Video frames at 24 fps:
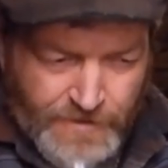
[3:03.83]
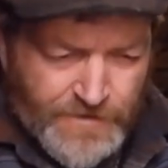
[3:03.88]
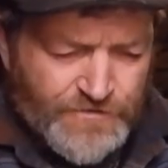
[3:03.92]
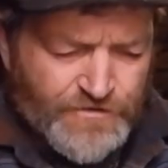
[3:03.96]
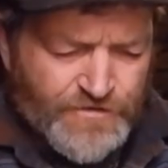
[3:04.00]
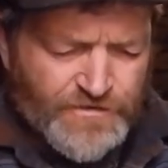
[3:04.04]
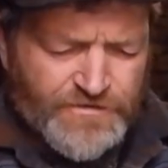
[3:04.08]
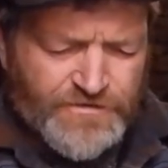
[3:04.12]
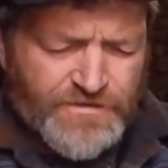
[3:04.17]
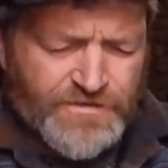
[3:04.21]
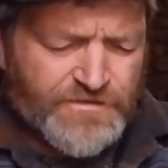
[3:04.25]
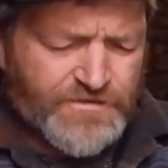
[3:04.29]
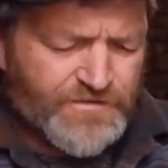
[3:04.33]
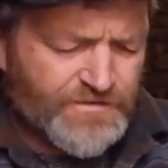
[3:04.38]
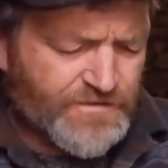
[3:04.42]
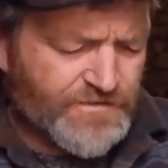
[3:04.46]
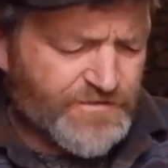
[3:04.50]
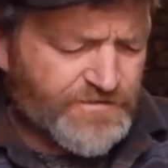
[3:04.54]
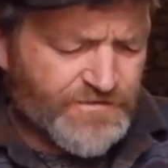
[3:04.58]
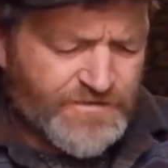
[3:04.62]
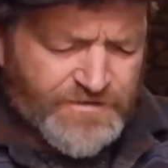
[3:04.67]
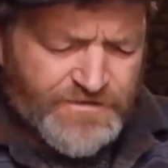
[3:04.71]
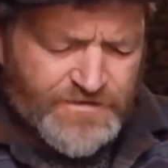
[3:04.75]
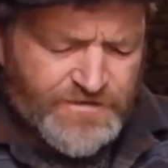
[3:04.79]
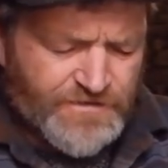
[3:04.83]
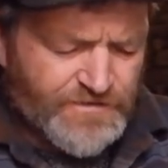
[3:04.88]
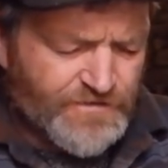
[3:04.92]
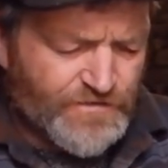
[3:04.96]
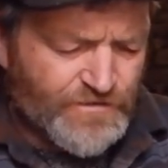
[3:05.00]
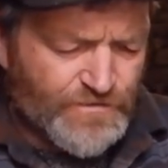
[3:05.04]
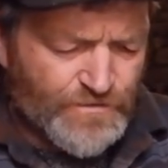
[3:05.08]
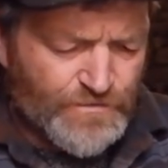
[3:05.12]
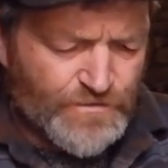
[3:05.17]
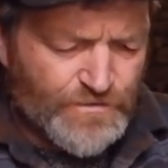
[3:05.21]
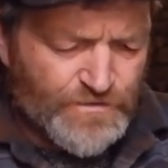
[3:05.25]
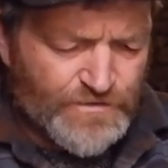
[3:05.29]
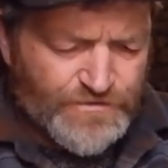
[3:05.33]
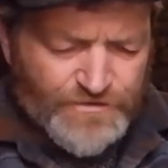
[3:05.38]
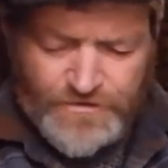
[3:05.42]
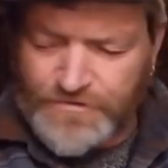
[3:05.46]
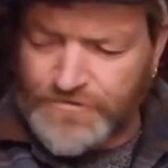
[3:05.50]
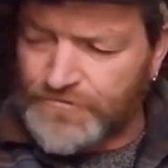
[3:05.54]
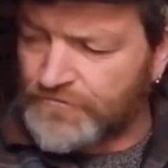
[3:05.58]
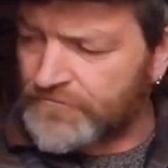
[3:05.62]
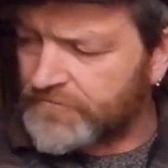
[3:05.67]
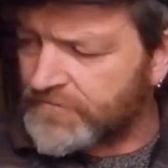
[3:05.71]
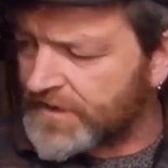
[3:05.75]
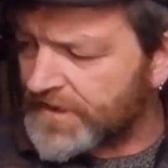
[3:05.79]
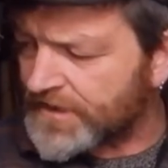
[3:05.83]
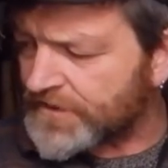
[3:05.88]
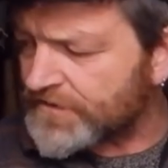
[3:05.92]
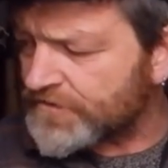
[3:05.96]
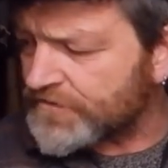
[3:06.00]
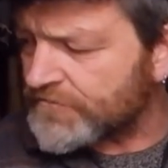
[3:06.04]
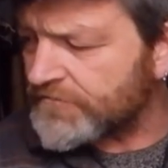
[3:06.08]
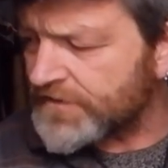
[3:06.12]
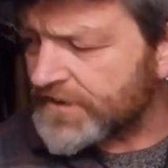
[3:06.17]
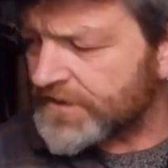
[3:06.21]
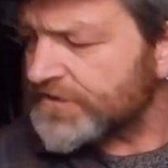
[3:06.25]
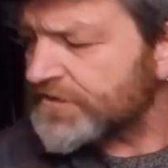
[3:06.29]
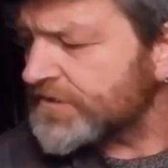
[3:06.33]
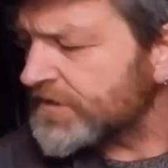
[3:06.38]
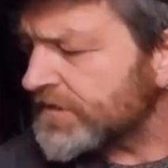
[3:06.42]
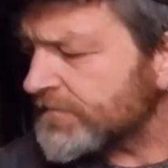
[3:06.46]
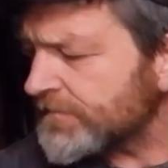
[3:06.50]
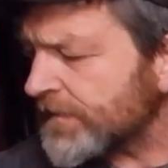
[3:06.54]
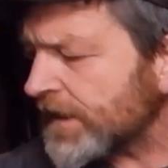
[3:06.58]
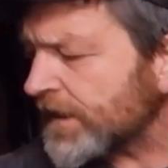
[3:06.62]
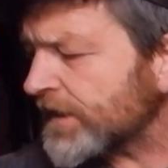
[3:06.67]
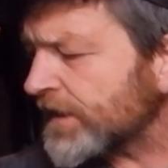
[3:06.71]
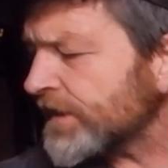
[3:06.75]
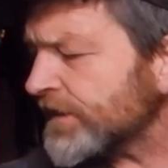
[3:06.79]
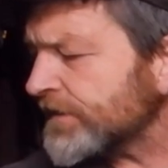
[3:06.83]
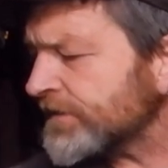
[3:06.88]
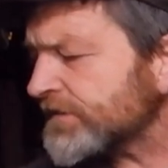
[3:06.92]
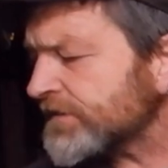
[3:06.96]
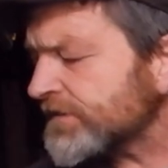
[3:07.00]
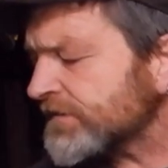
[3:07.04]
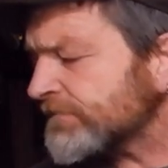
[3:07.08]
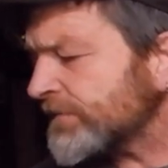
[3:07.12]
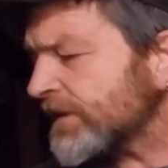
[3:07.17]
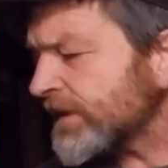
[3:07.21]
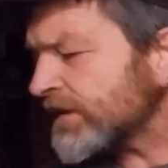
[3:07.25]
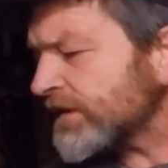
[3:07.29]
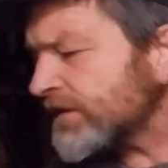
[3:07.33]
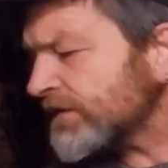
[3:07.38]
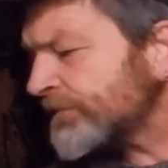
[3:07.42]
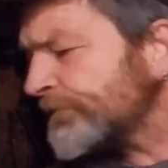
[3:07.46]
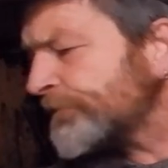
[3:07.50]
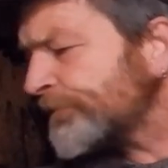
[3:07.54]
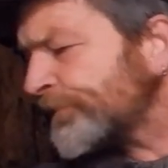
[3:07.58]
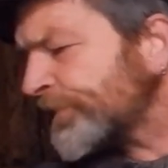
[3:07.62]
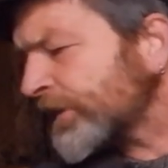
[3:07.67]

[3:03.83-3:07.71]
And just this gorgeous, rich tobacco smell.